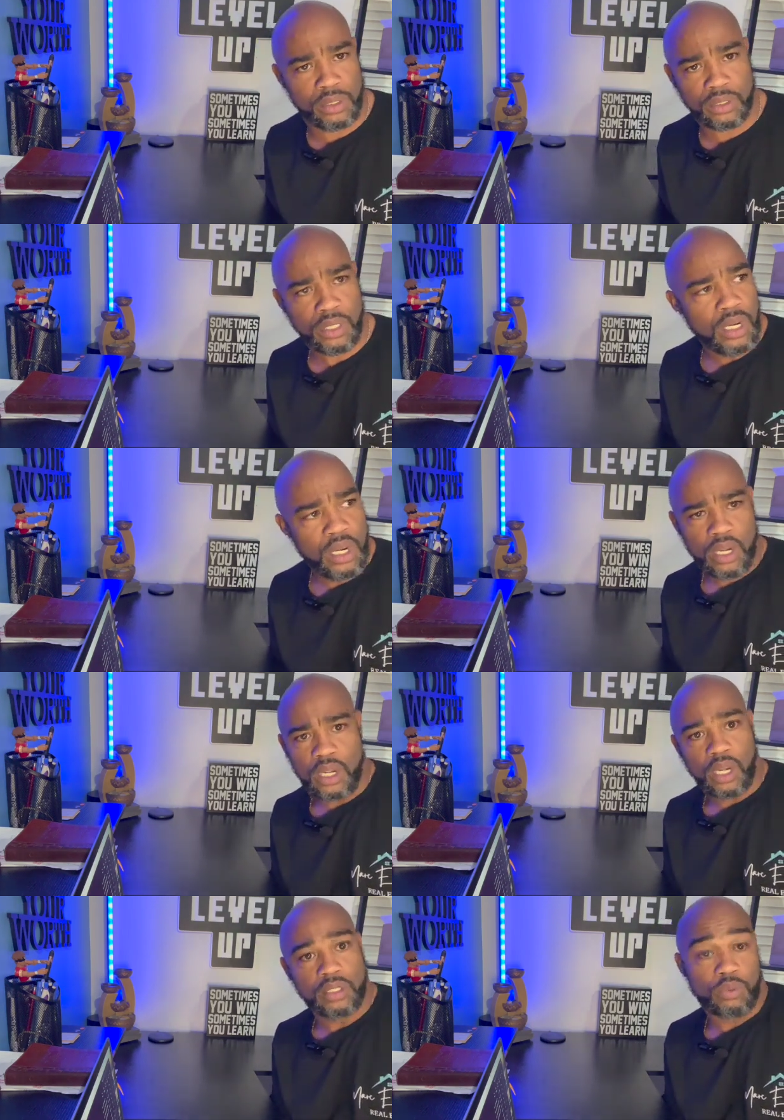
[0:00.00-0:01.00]
Because
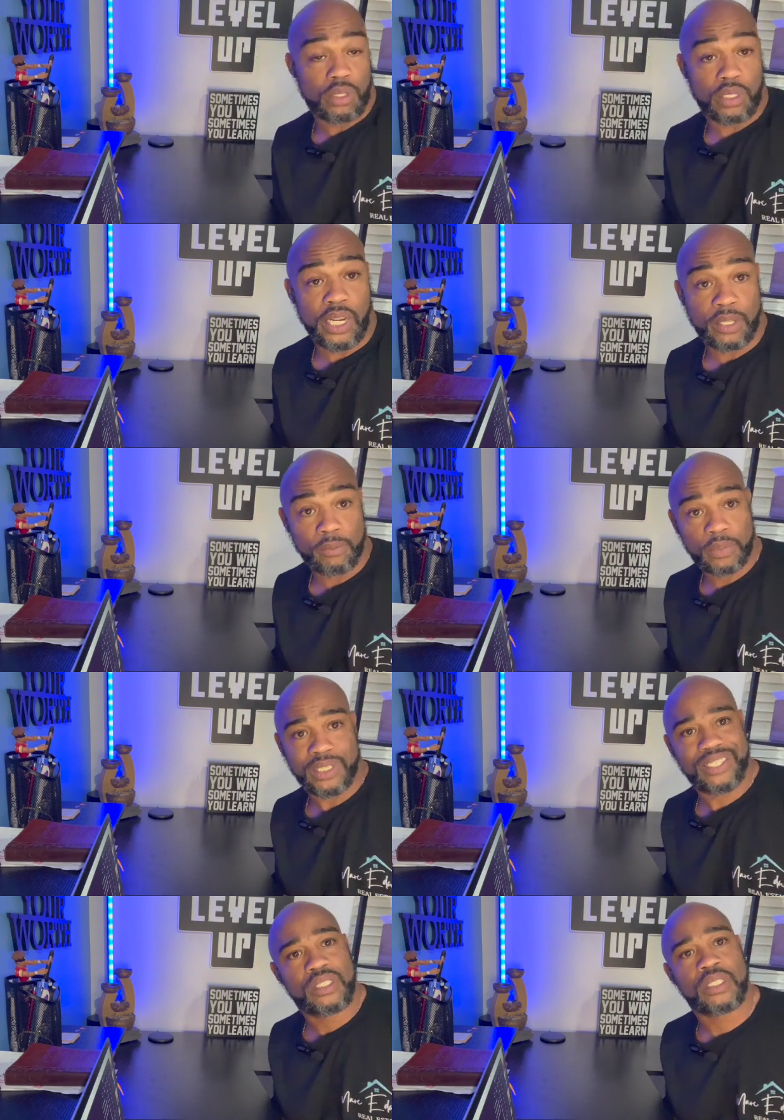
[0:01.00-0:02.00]
I just want to thank him.
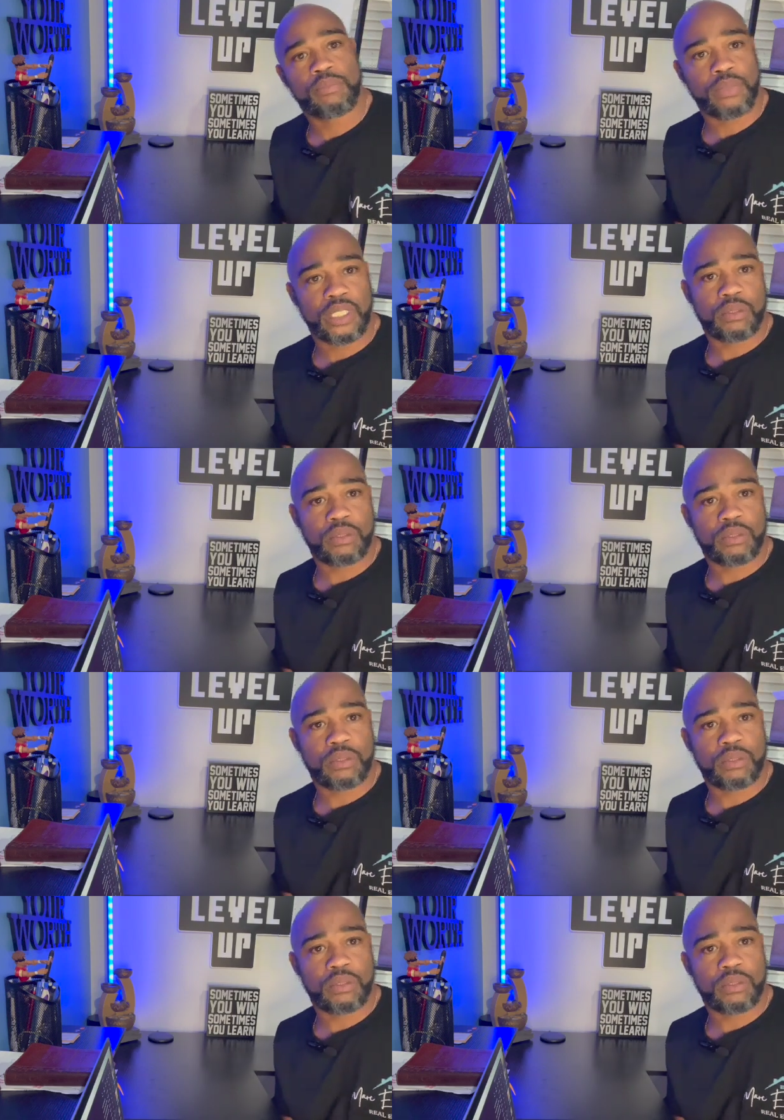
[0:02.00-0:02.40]
Because that's just me.